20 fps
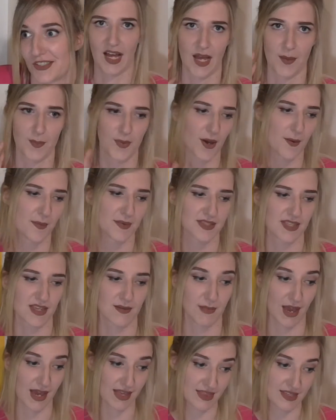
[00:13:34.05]
I purposely
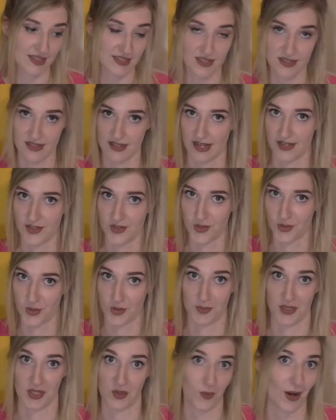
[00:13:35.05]
made these designs
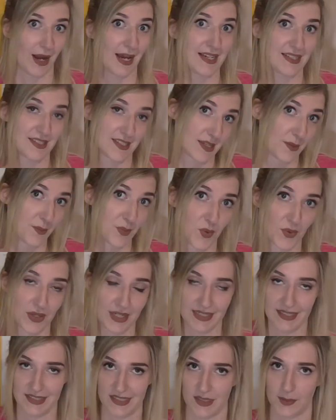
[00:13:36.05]
to be quite simple
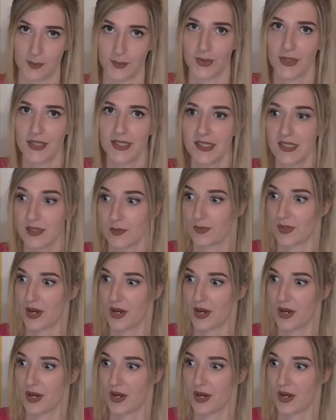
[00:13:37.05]
and easy to print,